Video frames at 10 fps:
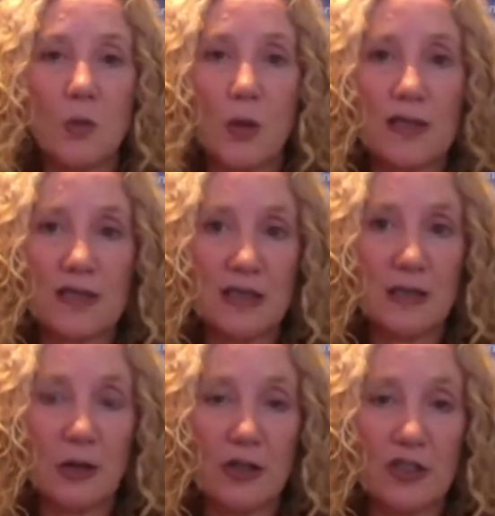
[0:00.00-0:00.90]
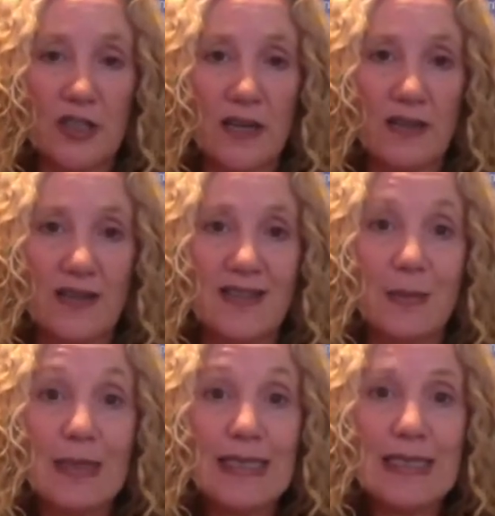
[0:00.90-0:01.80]
want to see large scale
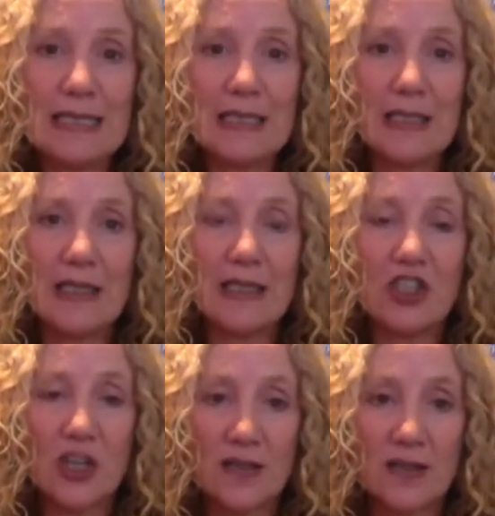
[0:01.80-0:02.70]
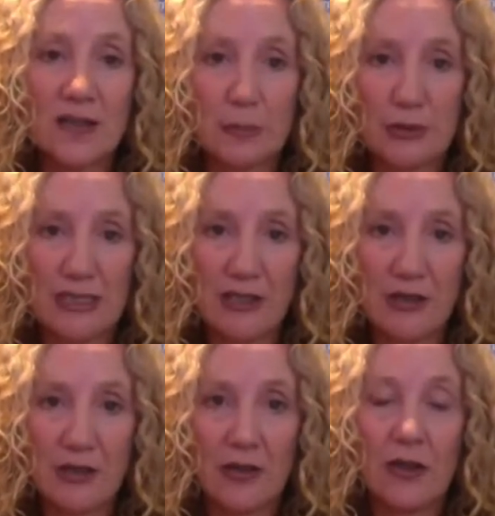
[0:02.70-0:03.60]
instability in Kinshasa in
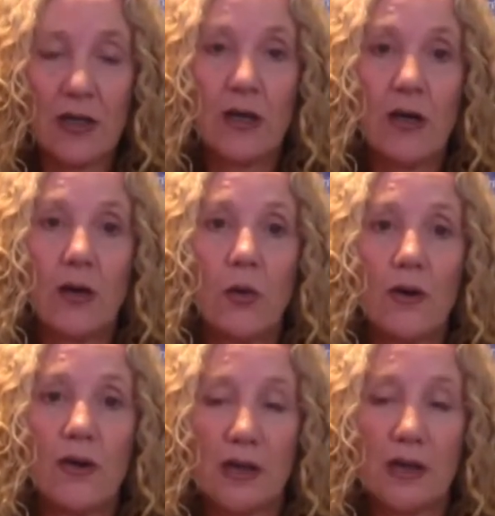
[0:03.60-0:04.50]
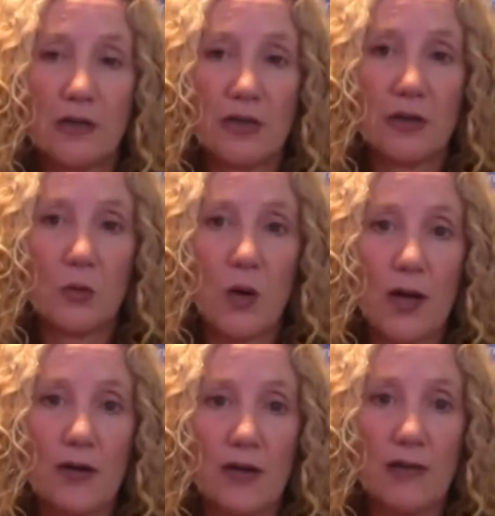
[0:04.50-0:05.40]
particular, or in the country on a
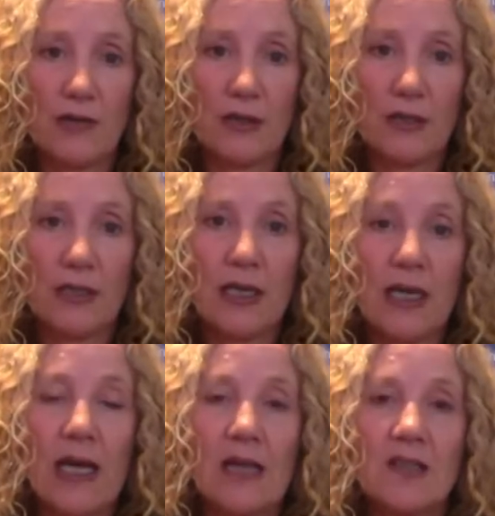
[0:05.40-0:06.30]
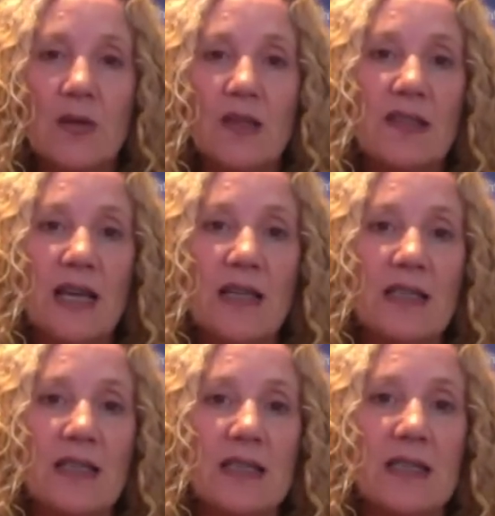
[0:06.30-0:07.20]
wider level. And so the
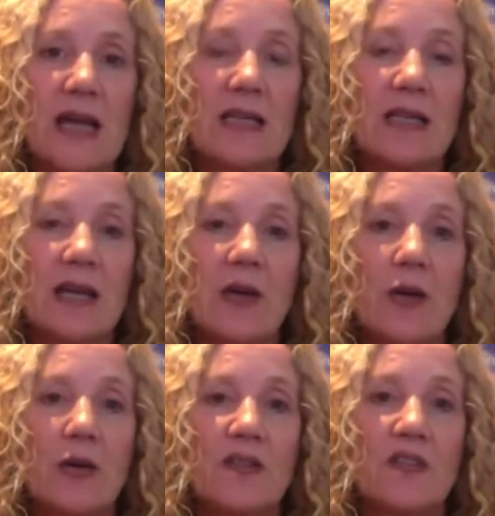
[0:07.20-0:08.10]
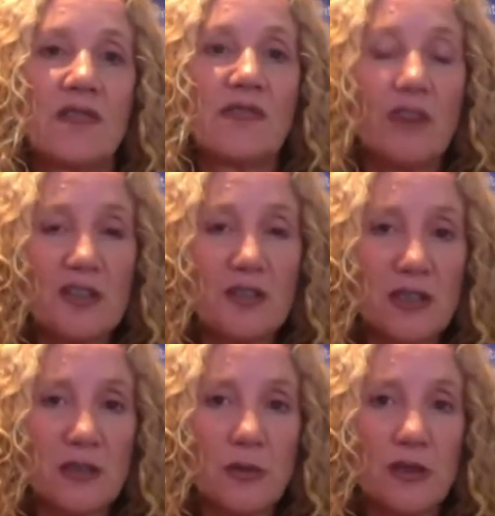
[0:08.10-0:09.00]
sense is that the Angolans are
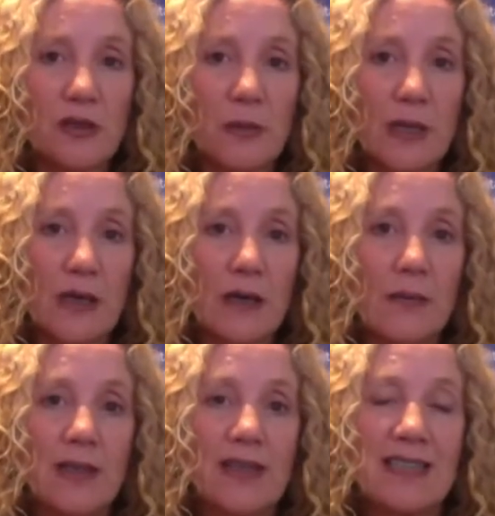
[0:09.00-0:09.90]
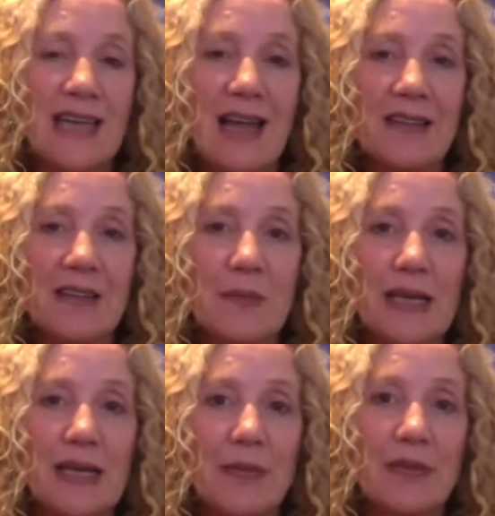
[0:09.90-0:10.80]
frustrated with Kabila because he hasn't been
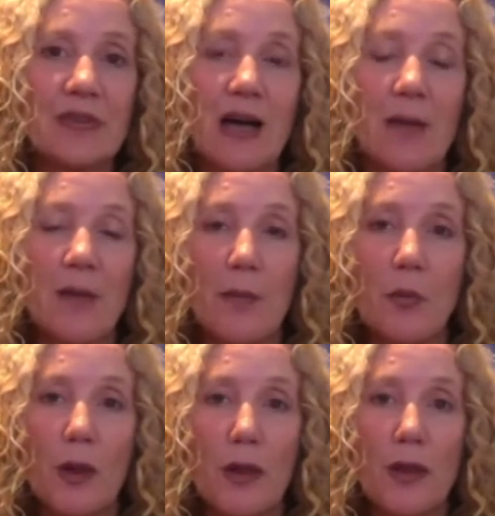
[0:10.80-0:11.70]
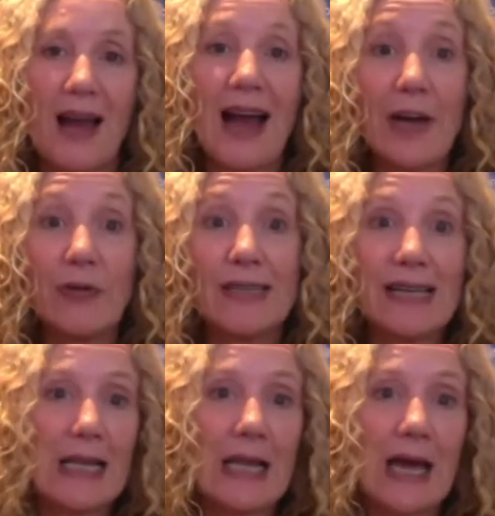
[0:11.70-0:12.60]
able to come up with an
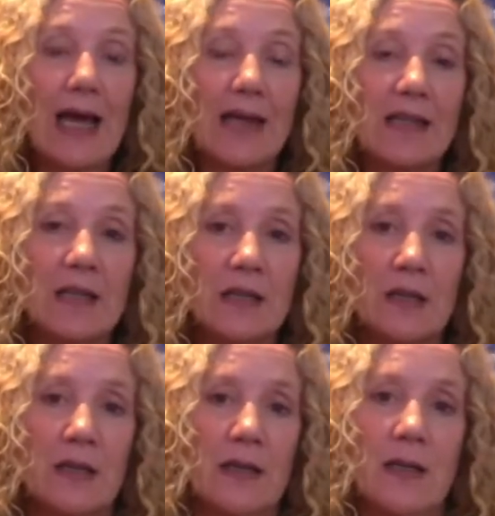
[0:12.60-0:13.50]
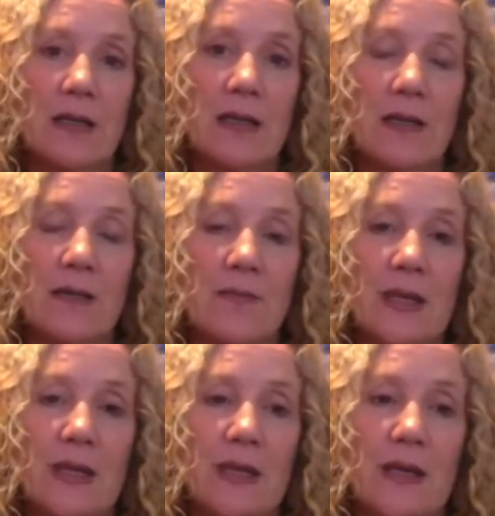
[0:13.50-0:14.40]
ironclad uh,
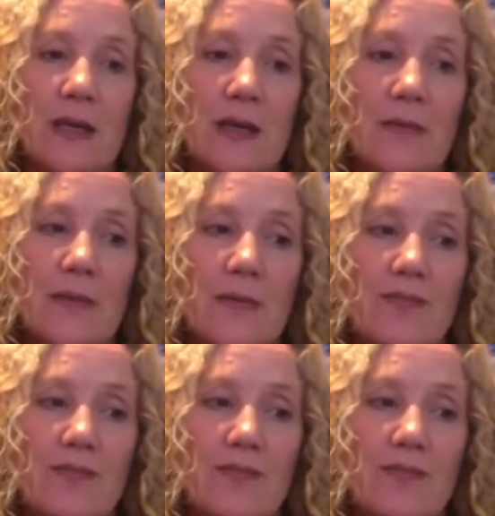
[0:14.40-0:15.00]
um,